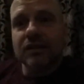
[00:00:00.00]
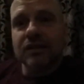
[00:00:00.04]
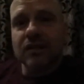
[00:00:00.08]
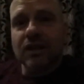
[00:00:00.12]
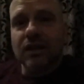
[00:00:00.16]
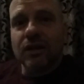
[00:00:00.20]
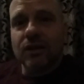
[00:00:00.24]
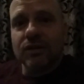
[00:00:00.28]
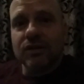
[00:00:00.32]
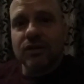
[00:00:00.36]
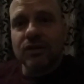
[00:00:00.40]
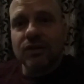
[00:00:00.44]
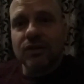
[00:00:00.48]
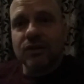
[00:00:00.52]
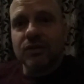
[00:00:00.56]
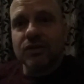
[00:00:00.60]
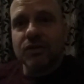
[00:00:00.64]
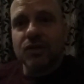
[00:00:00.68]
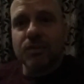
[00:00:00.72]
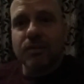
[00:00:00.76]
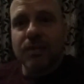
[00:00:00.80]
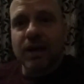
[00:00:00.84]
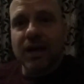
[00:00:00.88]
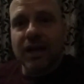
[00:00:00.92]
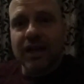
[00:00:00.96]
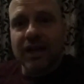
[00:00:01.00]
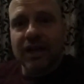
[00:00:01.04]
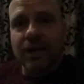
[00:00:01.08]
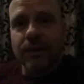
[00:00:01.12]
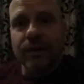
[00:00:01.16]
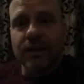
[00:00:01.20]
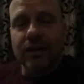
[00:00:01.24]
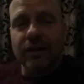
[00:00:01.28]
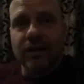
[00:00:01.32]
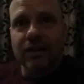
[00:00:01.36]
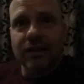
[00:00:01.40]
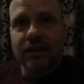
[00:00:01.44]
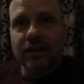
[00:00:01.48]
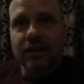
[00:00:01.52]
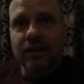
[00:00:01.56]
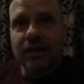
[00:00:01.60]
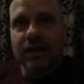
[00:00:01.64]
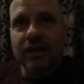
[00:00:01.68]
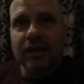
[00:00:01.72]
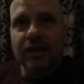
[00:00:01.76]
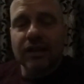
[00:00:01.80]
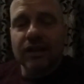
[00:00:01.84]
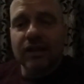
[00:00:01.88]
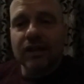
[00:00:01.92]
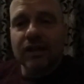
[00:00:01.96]
So it's not too bad going.
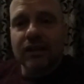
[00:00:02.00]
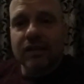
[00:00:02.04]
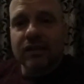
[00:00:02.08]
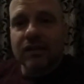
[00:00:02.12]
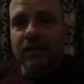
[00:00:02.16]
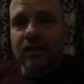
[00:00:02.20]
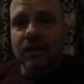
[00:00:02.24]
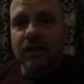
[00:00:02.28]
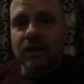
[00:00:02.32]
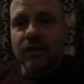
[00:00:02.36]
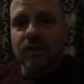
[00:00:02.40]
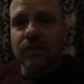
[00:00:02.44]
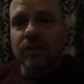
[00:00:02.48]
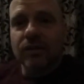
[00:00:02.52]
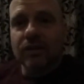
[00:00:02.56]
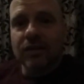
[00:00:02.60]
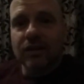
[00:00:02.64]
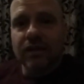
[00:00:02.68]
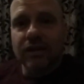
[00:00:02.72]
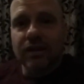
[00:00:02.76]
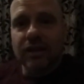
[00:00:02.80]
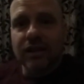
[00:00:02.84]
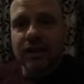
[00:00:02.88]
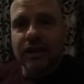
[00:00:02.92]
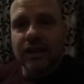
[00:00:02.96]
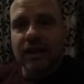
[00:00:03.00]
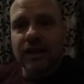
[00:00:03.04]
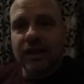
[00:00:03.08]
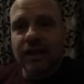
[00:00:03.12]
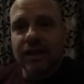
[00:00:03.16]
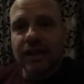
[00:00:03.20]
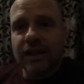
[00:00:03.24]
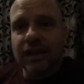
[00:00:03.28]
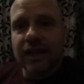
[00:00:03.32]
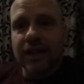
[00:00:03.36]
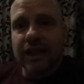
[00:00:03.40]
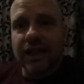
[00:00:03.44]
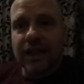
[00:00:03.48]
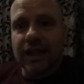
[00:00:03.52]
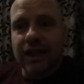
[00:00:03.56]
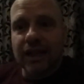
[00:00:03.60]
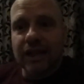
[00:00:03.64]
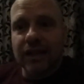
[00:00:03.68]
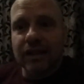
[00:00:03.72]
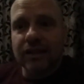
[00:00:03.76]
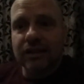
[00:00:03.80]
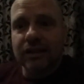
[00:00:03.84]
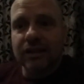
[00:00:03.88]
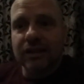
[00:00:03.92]
So, yeah.